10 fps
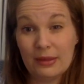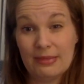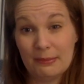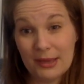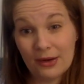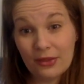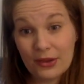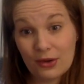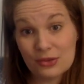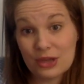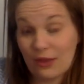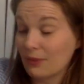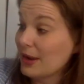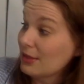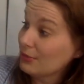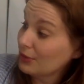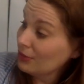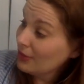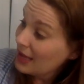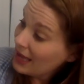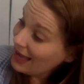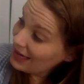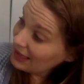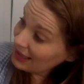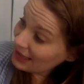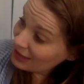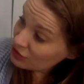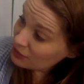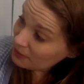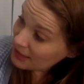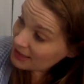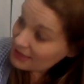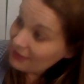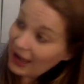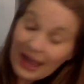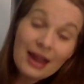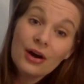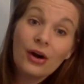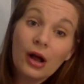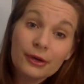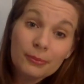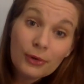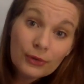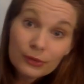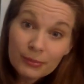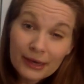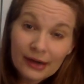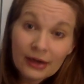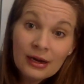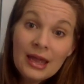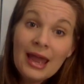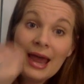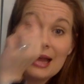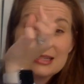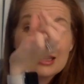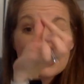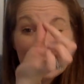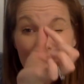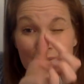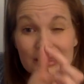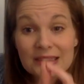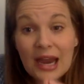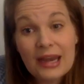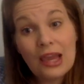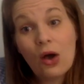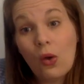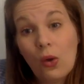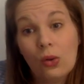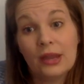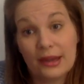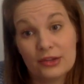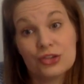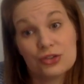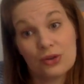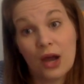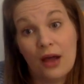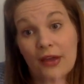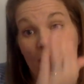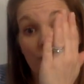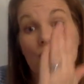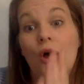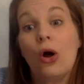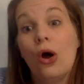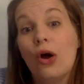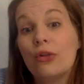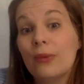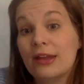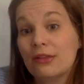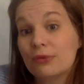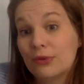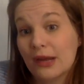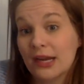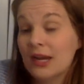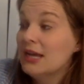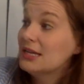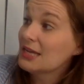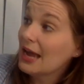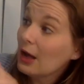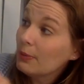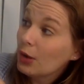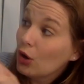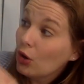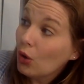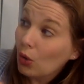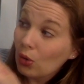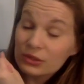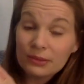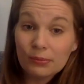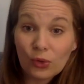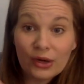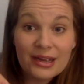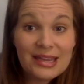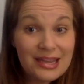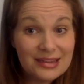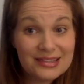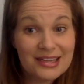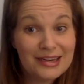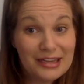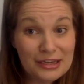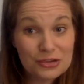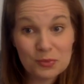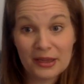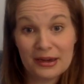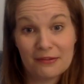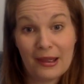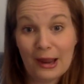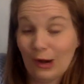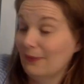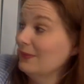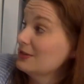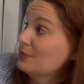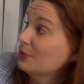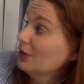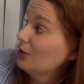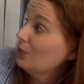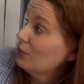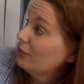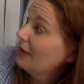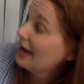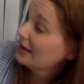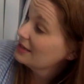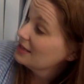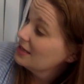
in the middle that goes all the way through, and each piece of hair on a polar bear has a little tiny hole like a straw that goes all the way through it to help hold more heat in each blade of hair. That's a really cool fact.